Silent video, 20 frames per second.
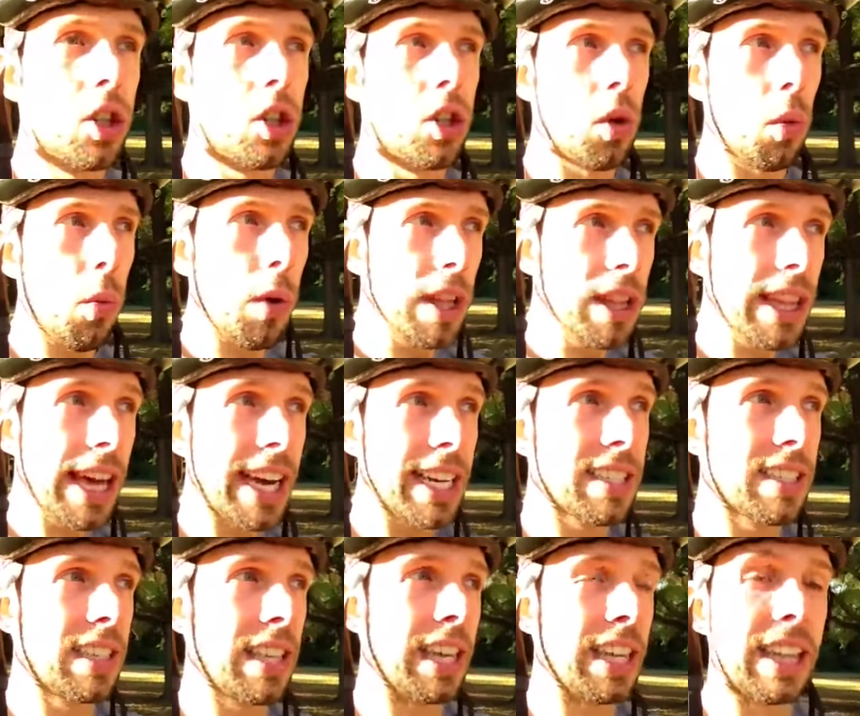The one
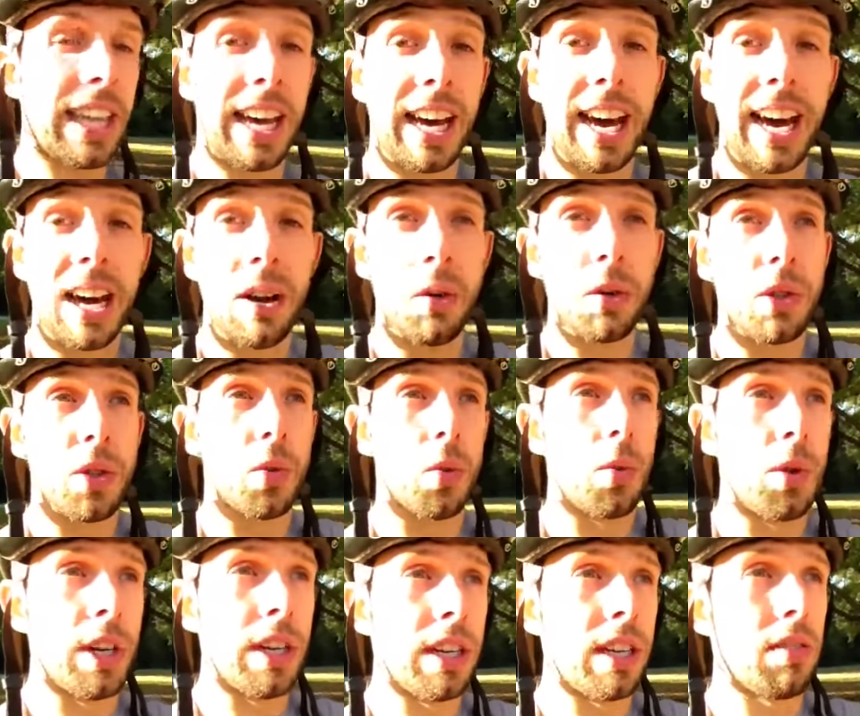last thing that I was
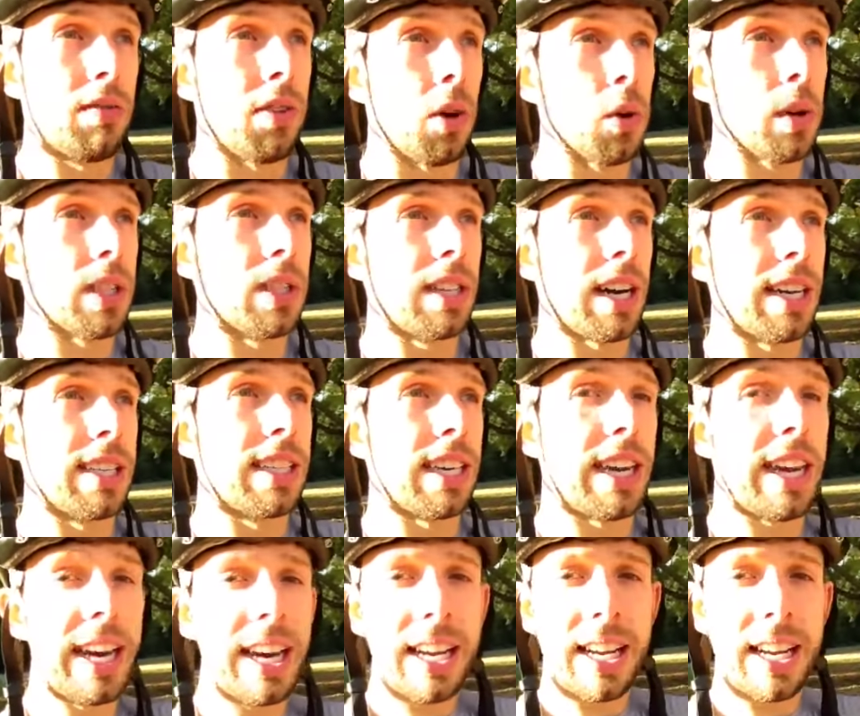really focused on today,